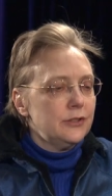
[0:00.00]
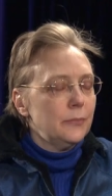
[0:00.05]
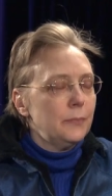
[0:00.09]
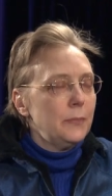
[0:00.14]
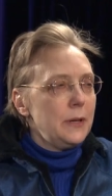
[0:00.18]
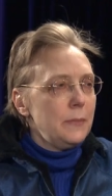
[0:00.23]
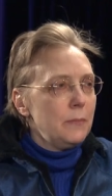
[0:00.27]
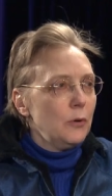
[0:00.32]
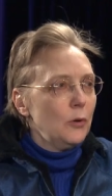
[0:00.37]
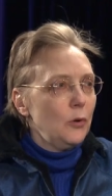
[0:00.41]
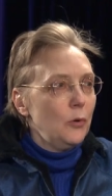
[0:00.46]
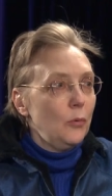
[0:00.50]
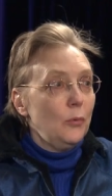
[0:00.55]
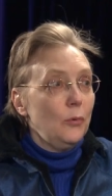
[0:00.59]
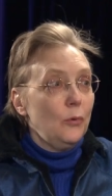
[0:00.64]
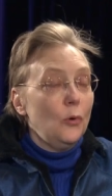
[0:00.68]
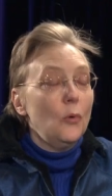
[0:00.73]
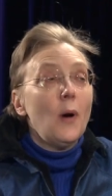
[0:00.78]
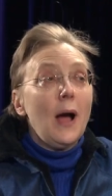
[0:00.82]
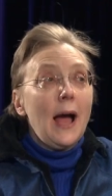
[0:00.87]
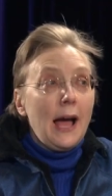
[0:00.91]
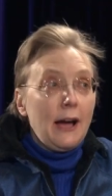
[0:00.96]
the people who,
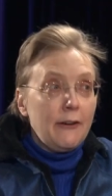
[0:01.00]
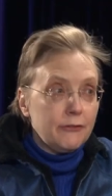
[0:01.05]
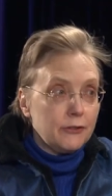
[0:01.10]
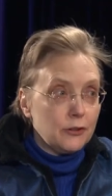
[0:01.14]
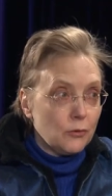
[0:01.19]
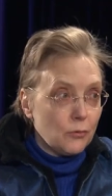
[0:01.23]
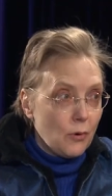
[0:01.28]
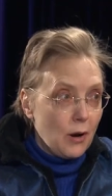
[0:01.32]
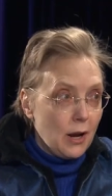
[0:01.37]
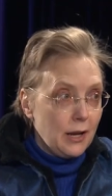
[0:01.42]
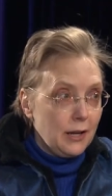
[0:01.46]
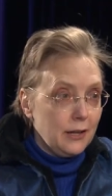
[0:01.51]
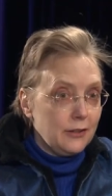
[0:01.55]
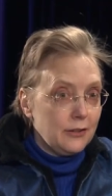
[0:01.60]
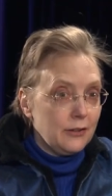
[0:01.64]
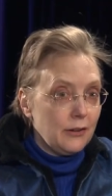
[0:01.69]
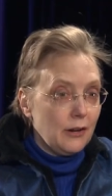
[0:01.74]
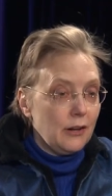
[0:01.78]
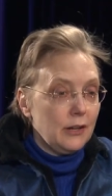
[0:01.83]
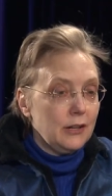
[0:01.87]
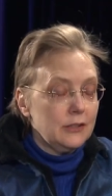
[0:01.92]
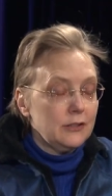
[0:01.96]
who have to
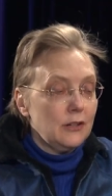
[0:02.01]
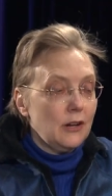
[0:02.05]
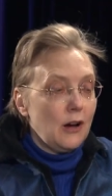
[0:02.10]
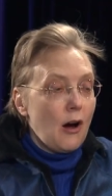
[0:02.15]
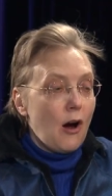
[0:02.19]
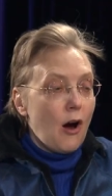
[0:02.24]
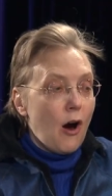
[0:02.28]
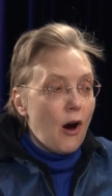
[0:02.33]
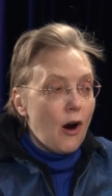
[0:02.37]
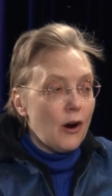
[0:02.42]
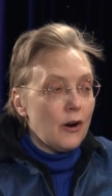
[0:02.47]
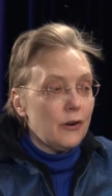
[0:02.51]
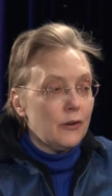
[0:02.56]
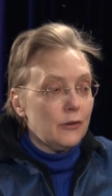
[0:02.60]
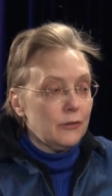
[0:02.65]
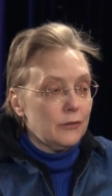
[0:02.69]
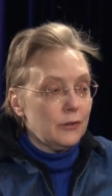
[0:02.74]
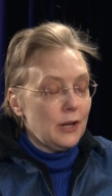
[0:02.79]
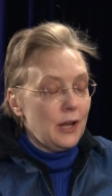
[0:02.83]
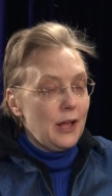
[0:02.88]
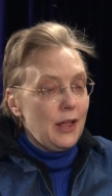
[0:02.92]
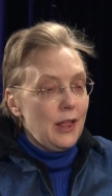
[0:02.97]
write
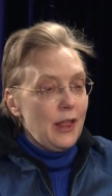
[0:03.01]
are